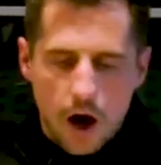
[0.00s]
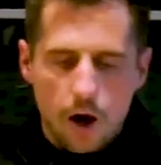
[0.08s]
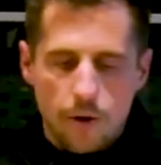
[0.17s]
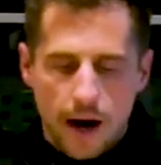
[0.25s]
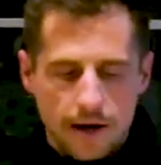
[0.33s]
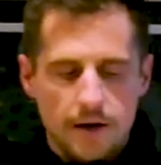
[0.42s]

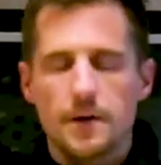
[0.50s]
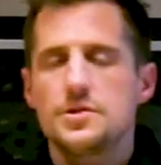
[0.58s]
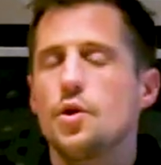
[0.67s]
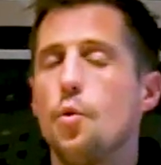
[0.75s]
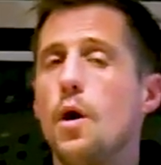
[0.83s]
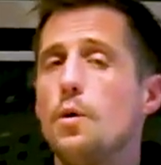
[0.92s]
All right,
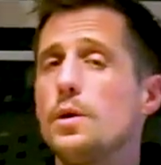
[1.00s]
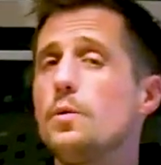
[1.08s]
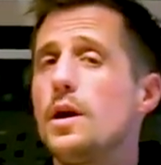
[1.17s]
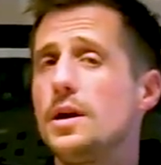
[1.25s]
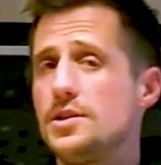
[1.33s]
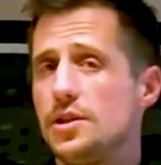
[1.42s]
so what we
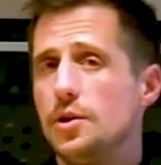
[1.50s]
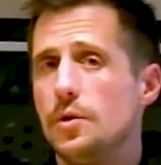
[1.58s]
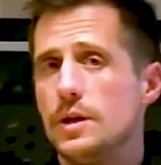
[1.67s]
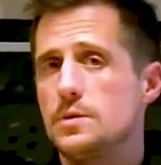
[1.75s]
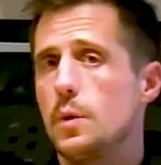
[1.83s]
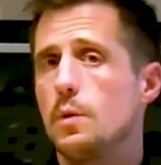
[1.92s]
want to
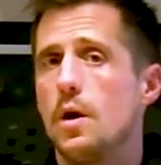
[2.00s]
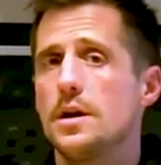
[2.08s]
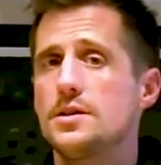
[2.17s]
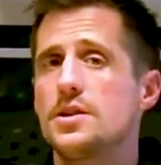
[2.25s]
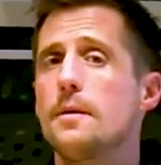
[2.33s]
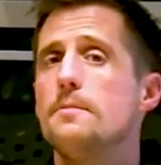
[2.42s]
do is we want
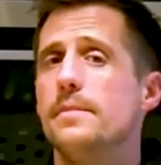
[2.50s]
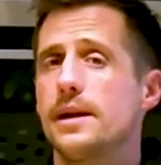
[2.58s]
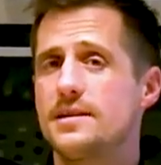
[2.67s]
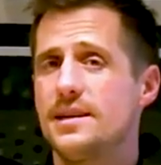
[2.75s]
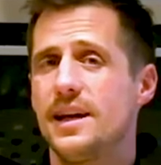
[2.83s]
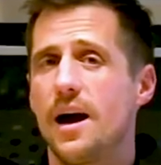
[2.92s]
to start
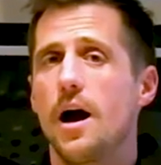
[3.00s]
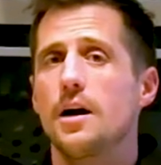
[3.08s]
mixing